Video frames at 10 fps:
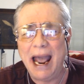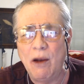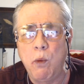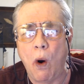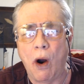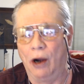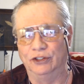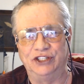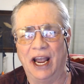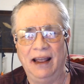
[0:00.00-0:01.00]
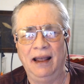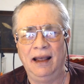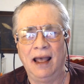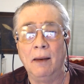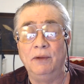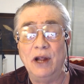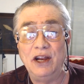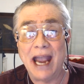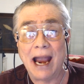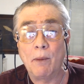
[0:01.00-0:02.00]
wars. Did you
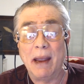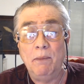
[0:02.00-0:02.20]
hear me?